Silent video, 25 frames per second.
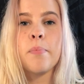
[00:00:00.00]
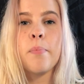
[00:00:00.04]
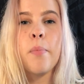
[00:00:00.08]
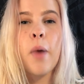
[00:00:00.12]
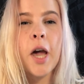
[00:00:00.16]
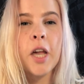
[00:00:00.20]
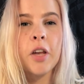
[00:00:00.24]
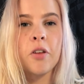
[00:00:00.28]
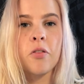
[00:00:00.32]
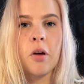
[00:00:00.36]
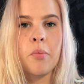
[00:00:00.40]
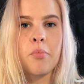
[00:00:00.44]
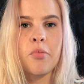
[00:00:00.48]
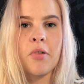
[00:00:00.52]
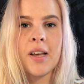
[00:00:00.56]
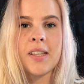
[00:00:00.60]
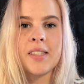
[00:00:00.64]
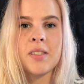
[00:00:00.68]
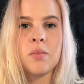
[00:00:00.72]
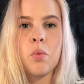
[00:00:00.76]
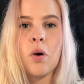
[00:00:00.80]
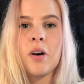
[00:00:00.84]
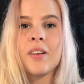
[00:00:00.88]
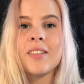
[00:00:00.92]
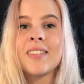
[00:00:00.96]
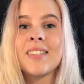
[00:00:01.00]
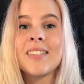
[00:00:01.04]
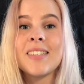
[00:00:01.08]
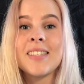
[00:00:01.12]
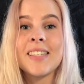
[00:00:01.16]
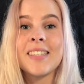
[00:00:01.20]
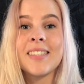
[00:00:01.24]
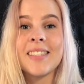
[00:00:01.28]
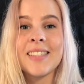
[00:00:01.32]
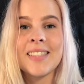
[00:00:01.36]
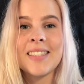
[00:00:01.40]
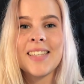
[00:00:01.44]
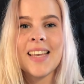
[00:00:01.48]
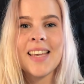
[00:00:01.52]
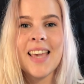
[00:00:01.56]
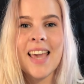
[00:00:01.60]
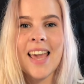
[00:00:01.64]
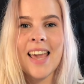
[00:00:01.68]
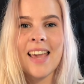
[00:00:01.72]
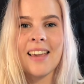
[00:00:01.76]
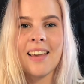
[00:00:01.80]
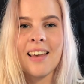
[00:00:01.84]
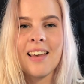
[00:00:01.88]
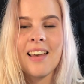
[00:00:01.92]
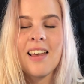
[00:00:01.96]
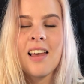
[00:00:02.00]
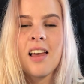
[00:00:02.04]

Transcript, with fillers: micro breaths while still singing,